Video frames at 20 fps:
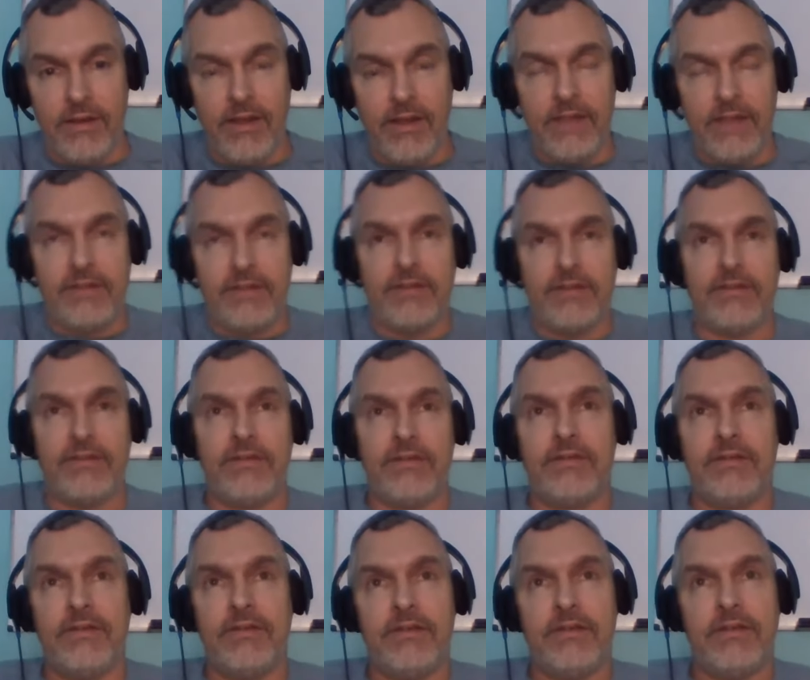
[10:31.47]
It's
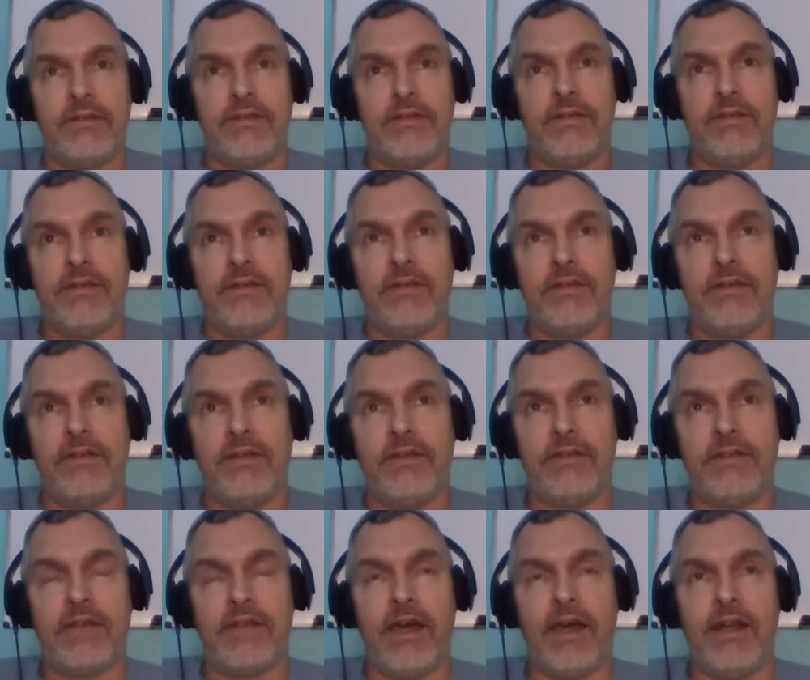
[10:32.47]

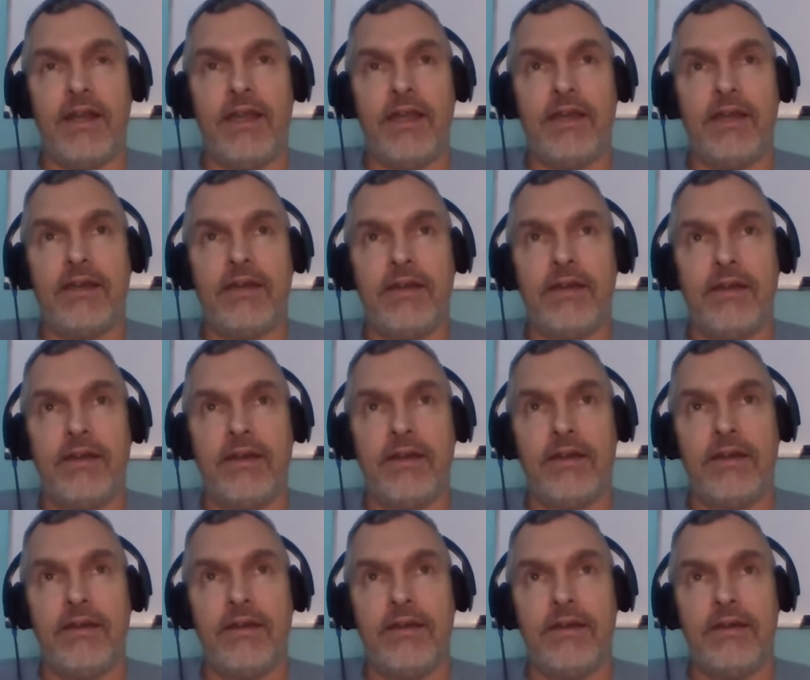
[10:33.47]
it's kind of like
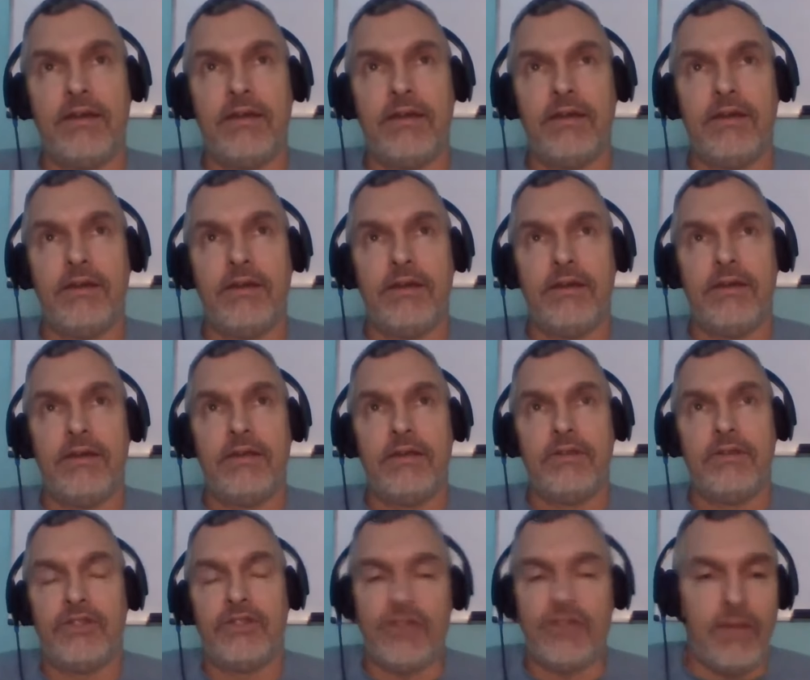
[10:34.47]

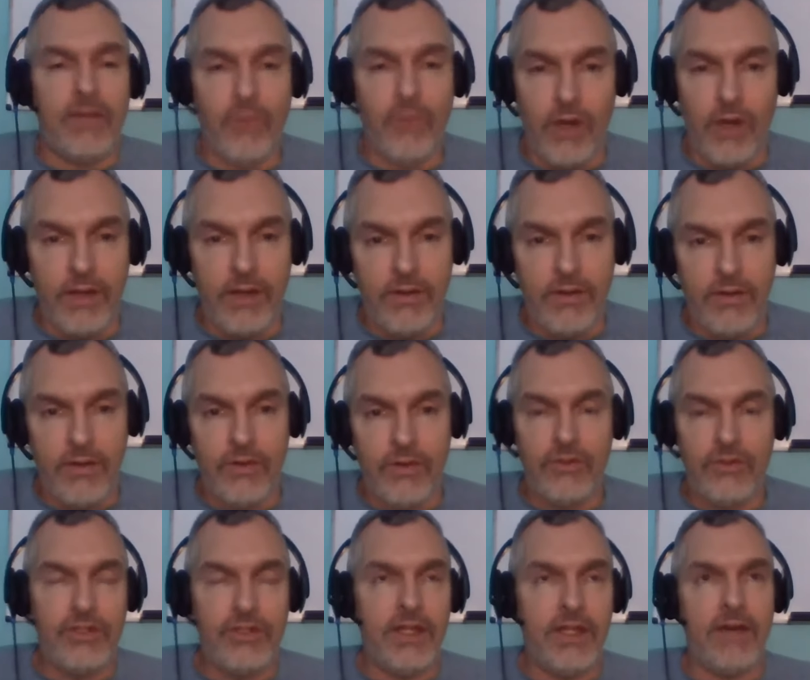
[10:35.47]
someone
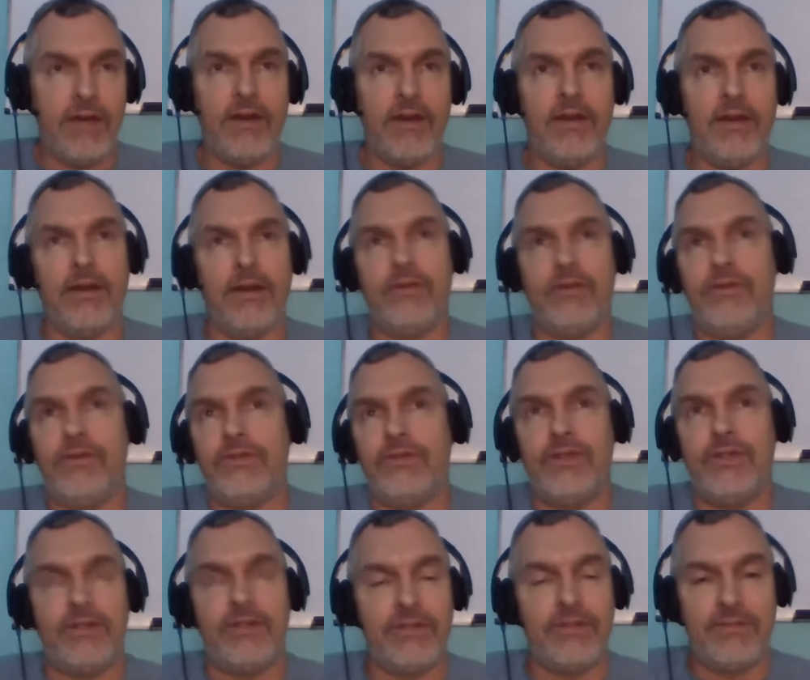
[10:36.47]
who's not, and I'll use
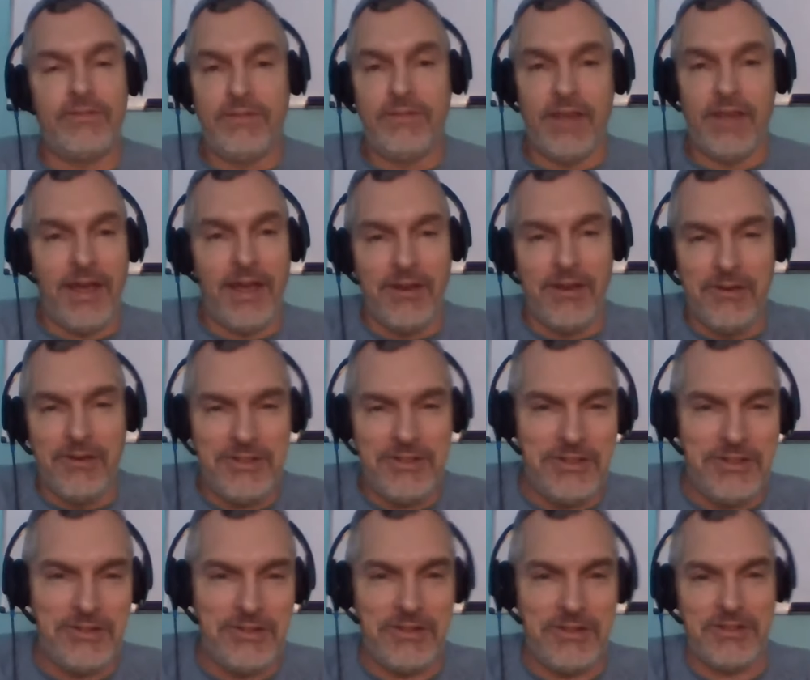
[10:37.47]
this, I always
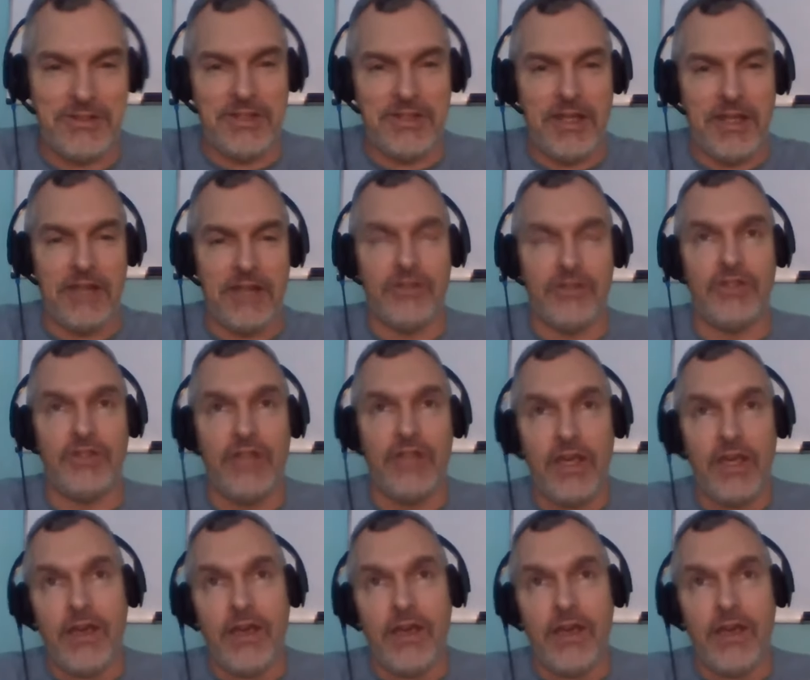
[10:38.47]
use these analogies.